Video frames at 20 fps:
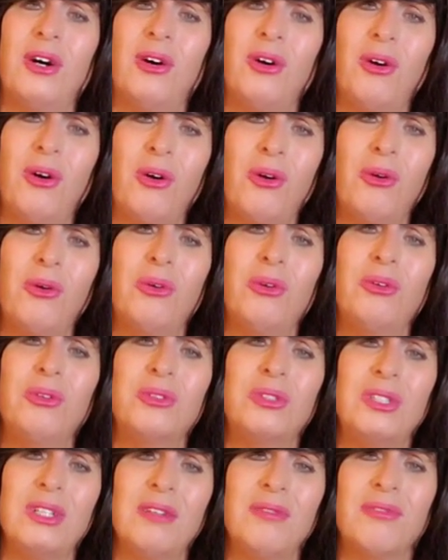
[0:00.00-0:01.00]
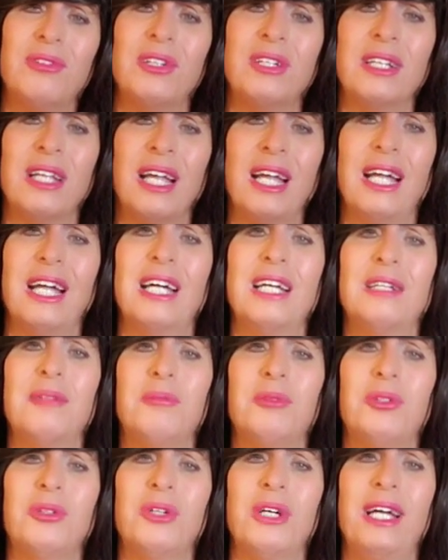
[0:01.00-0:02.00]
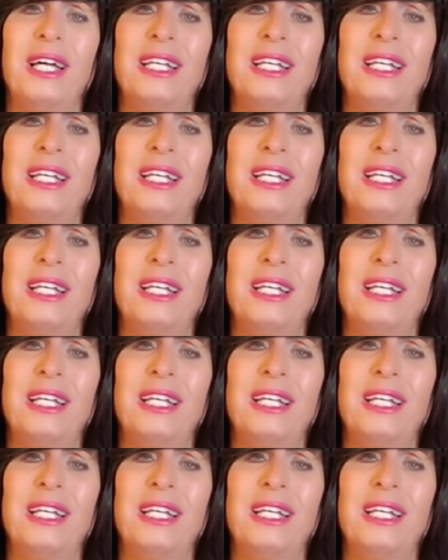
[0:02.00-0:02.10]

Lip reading: whole different animal.